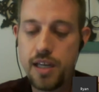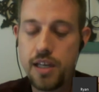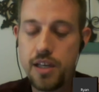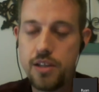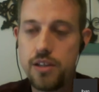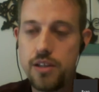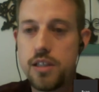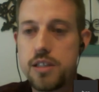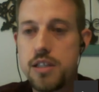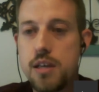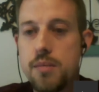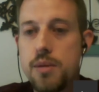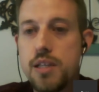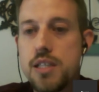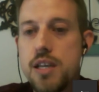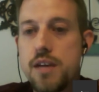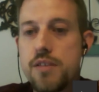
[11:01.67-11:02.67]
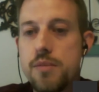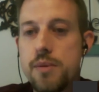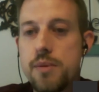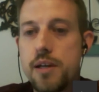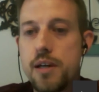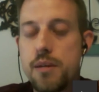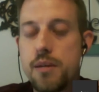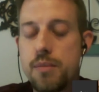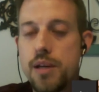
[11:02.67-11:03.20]
and it's going to be tough to beat
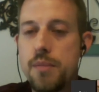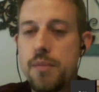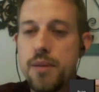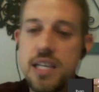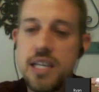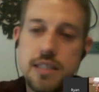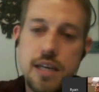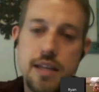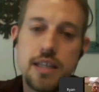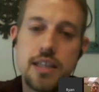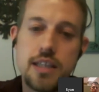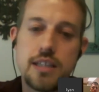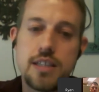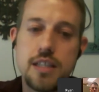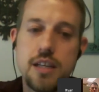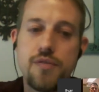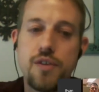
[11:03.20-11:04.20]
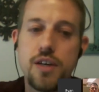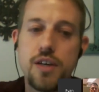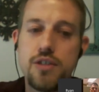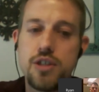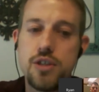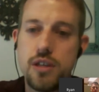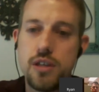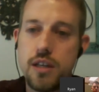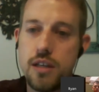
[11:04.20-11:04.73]
on plane. But I think that's a different
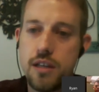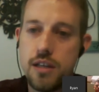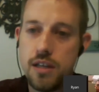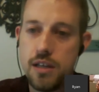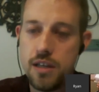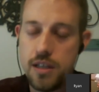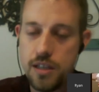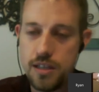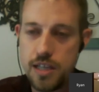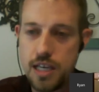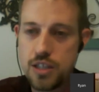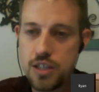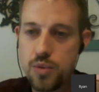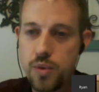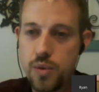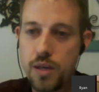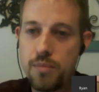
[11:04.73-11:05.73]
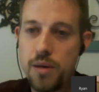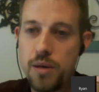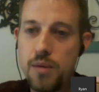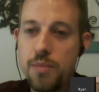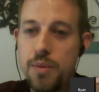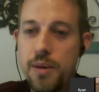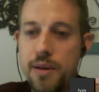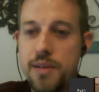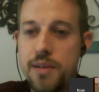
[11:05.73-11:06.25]
issue than that swing
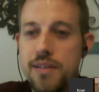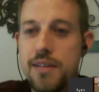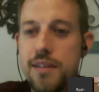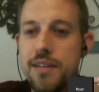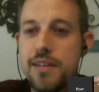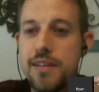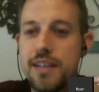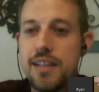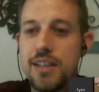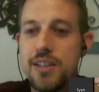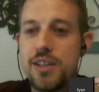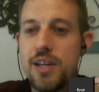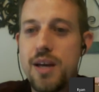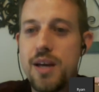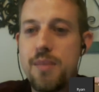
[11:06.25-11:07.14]
bump, the little hip